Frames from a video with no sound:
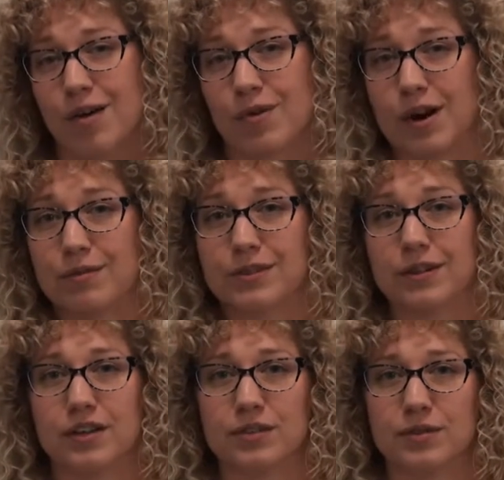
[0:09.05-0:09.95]
when I was in
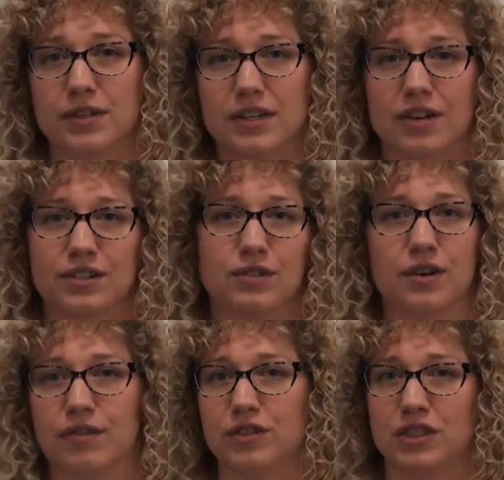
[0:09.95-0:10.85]
law school, and
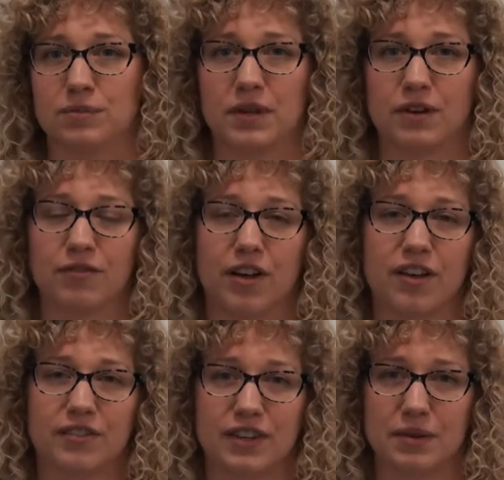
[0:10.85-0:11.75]
also have just been
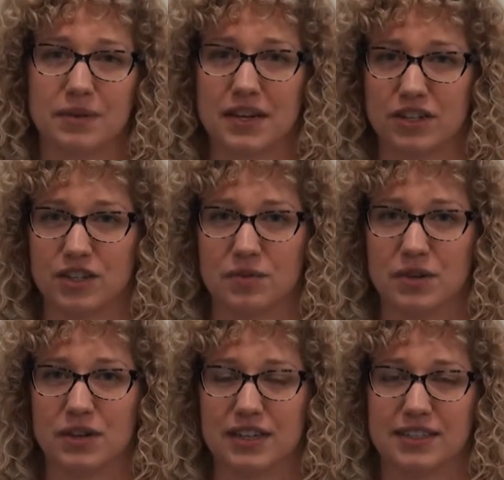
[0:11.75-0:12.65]
involved in the mediation
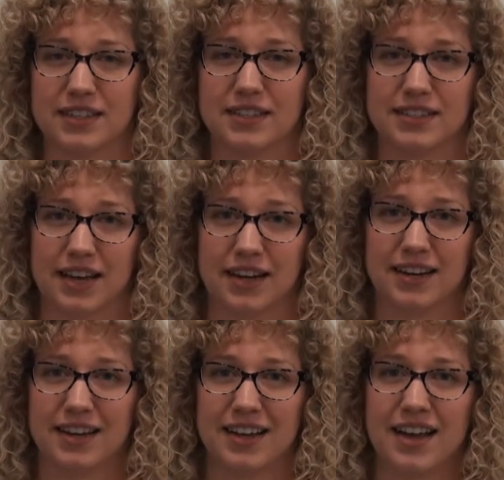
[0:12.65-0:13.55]
community since then.